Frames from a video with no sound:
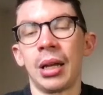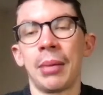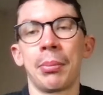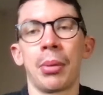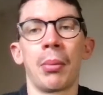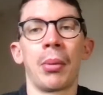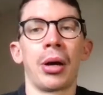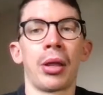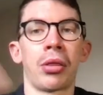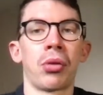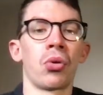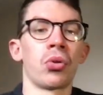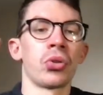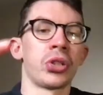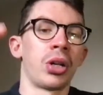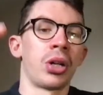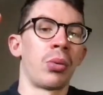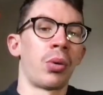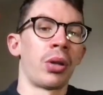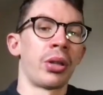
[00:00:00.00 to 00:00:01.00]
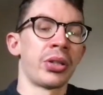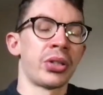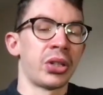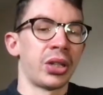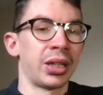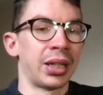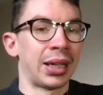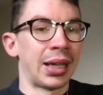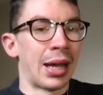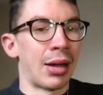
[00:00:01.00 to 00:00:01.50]
But my thoughts are, once
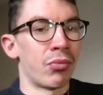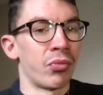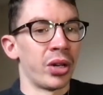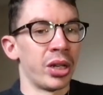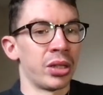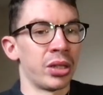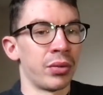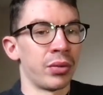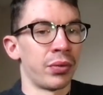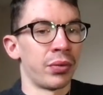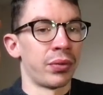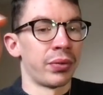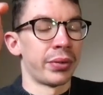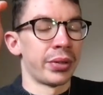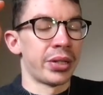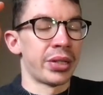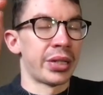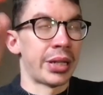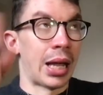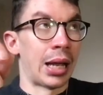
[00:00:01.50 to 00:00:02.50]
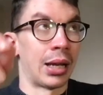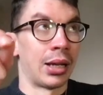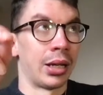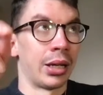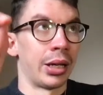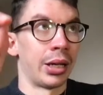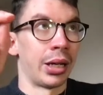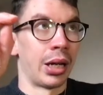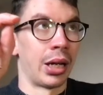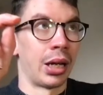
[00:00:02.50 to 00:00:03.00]
I get rid of Salah,